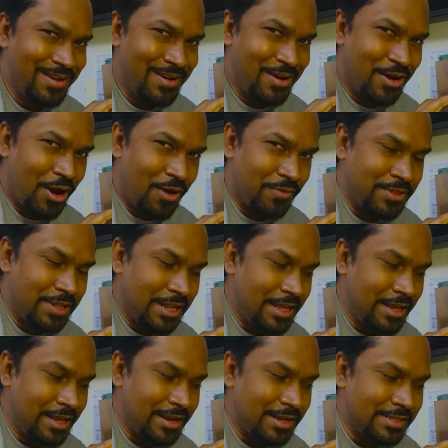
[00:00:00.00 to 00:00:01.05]
of the
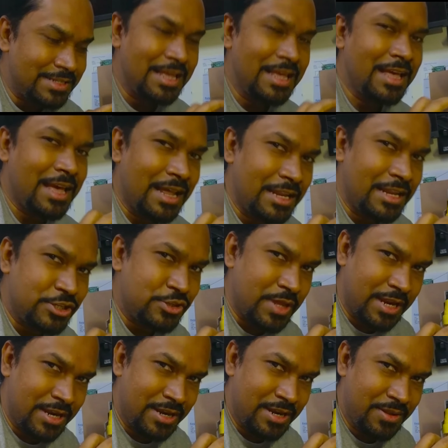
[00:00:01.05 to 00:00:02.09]
linked list connects to the
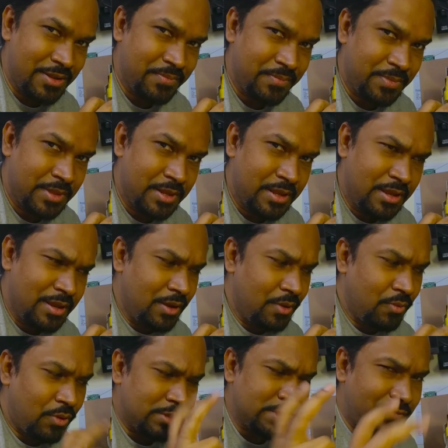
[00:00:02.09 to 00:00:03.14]
head.
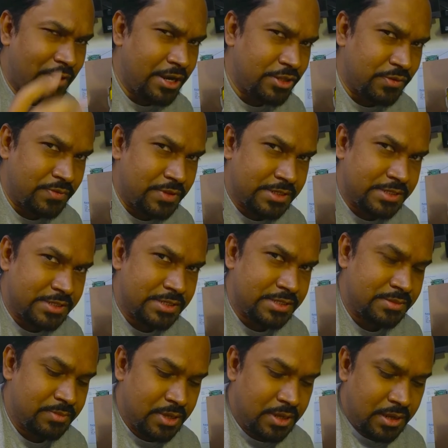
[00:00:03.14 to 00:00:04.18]
What's the advantage of this?
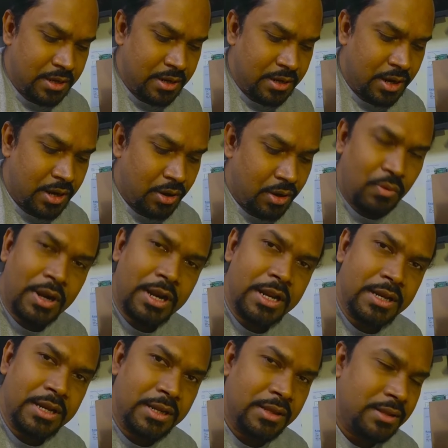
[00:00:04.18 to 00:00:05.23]
Now on one
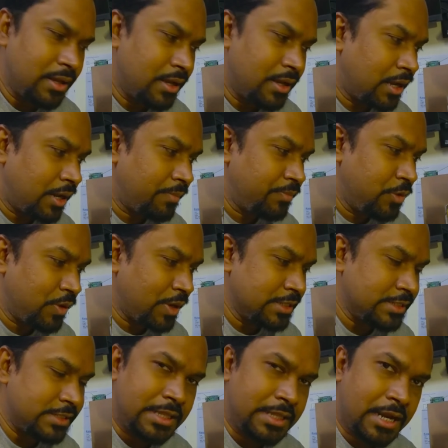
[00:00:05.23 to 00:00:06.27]
end, you can
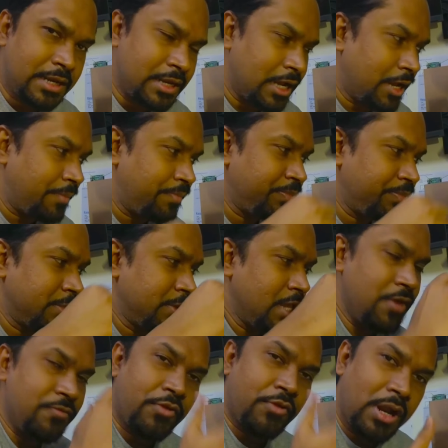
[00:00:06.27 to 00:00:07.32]
see that
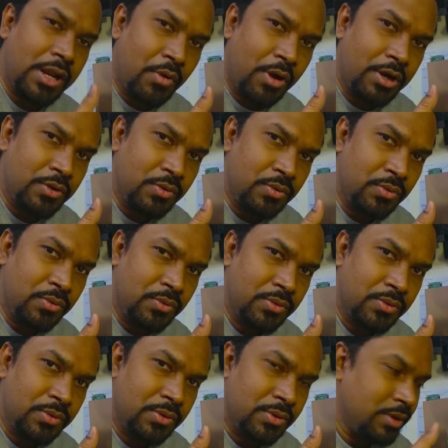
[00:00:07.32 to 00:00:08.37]
if you really want to
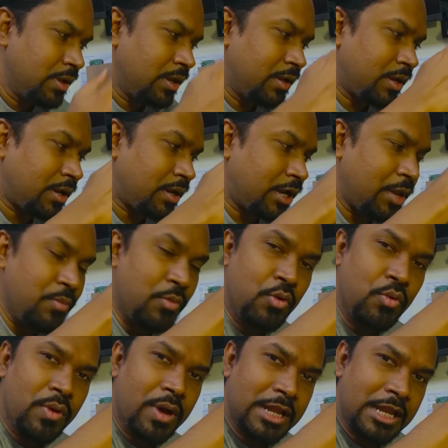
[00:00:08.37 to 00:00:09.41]

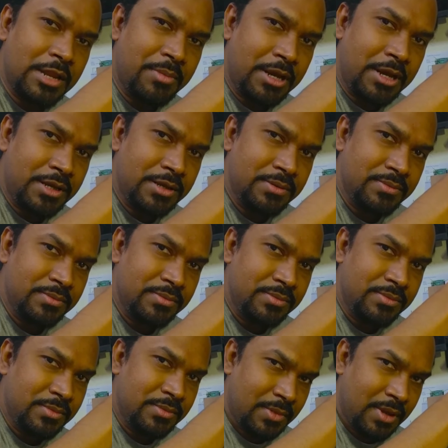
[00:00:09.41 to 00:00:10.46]
remove an element
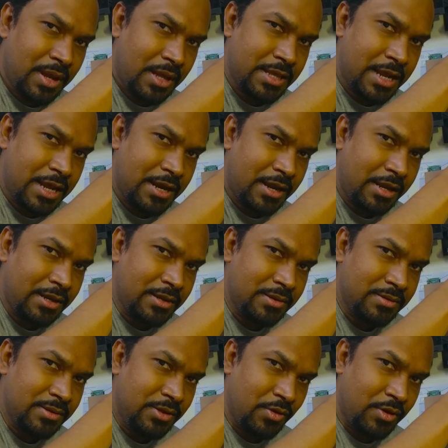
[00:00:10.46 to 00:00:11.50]
at the head, right?
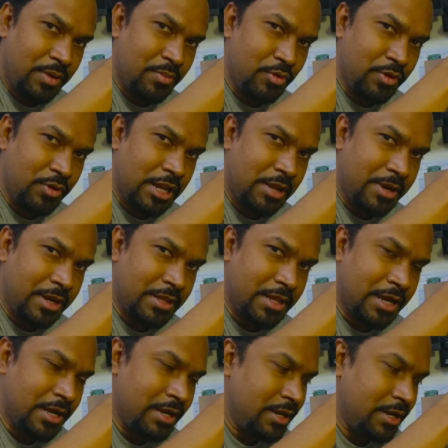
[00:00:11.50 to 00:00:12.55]
You want to remove an element at the
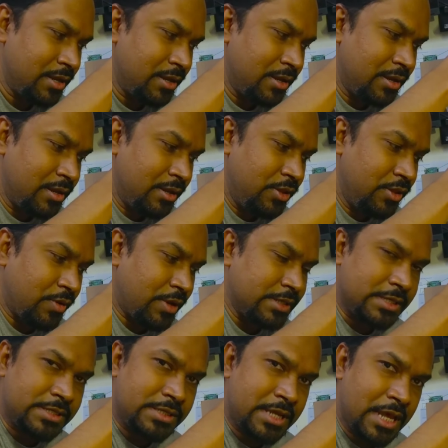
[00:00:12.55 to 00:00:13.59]
head, you can
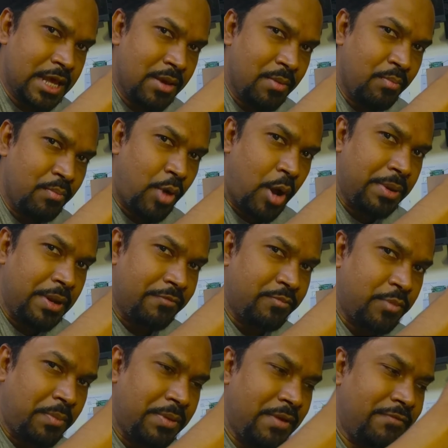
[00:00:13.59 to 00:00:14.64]
just say pop left.
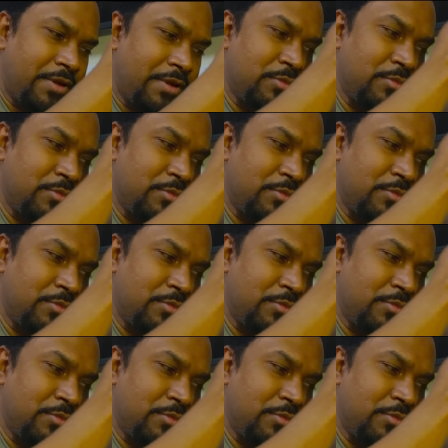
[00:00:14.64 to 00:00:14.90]
Pop left removes